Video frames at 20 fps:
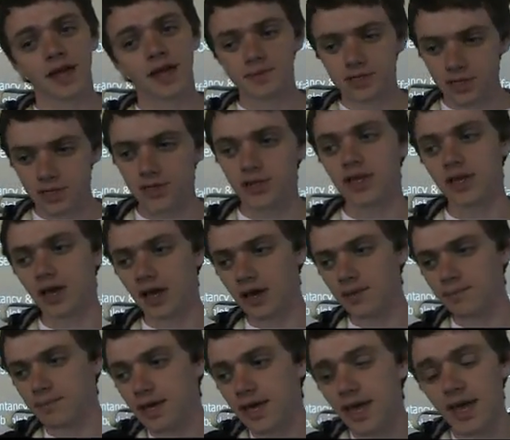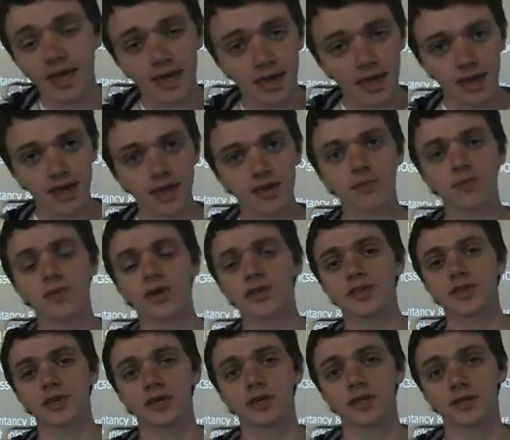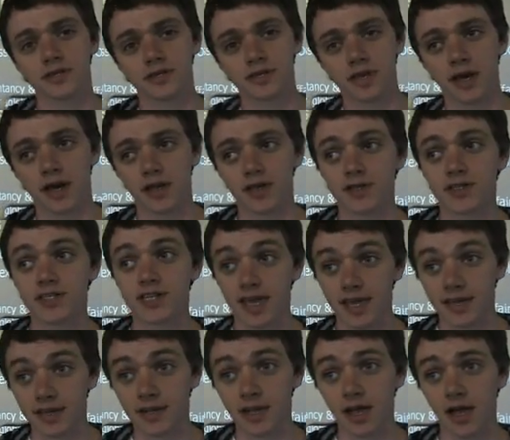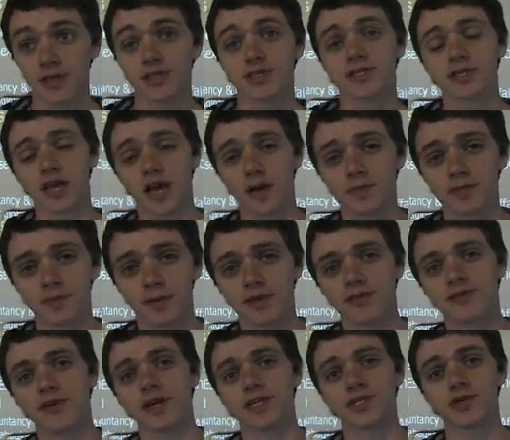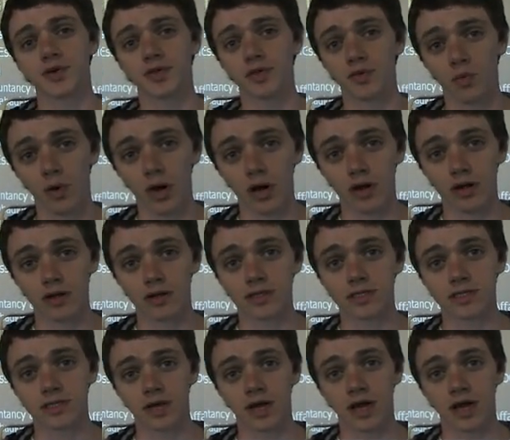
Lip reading: Absolutely. BAE, which is the 2nd largest arms manufacturer in the world,